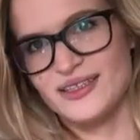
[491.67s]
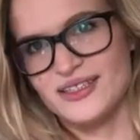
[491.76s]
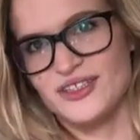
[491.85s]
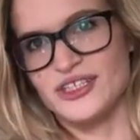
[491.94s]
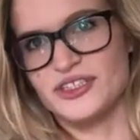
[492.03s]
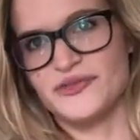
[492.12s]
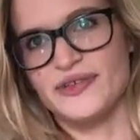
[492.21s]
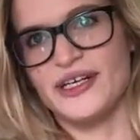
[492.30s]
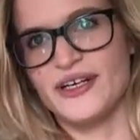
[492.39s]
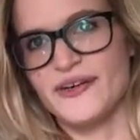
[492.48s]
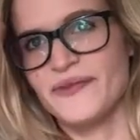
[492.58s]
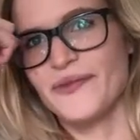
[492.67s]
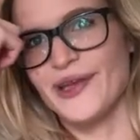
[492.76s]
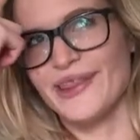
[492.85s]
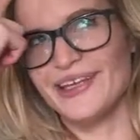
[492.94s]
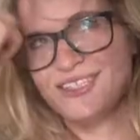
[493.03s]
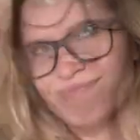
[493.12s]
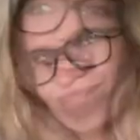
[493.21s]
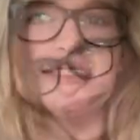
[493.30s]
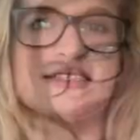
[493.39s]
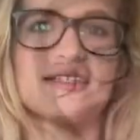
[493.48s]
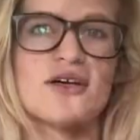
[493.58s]
scrunch your finger with then it. Then it
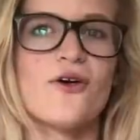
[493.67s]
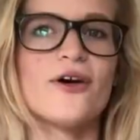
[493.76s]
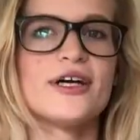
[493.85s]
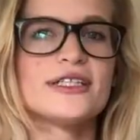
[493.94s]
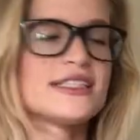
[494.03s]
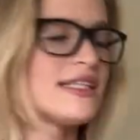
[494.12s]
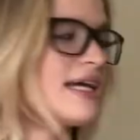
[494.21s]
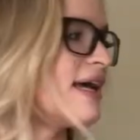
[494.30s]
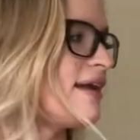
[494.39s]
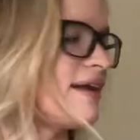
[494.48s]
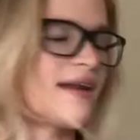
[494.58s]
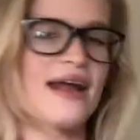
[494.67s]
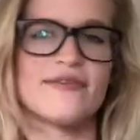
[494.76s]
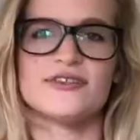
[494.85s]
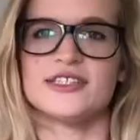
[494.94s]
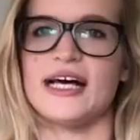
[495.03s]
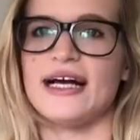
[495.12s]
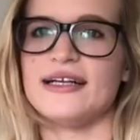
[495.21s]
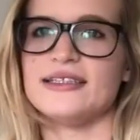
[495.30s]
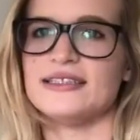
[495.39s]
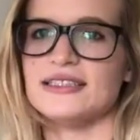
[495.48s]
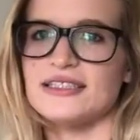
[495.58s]
does the chorus again, and after that,
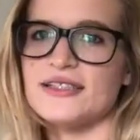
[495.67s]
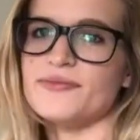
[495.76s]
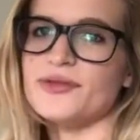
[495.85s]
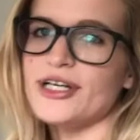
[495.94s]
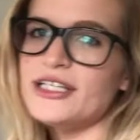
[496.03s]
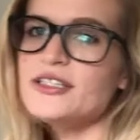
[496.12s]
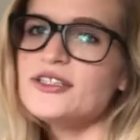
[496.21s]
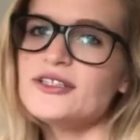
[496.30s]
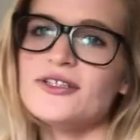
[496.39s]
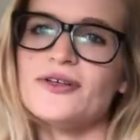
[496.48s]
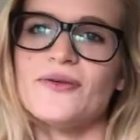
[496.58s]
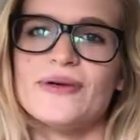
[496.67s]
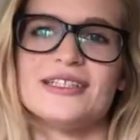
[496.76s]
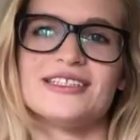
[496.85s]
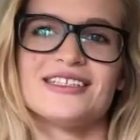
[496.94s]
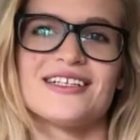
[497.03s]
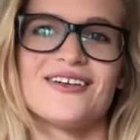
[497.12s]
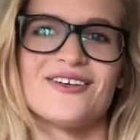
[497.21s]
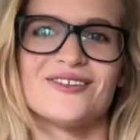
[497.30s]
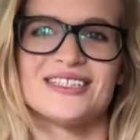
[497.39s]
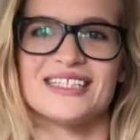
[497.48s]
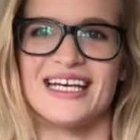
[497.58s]
it's the bridge, which
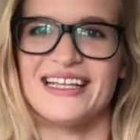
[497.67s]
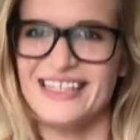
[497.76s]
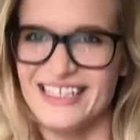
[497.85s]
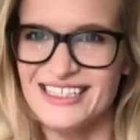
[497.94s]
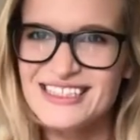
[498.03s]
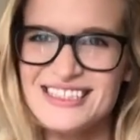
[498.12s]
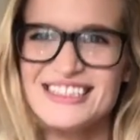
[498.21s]
goes like this.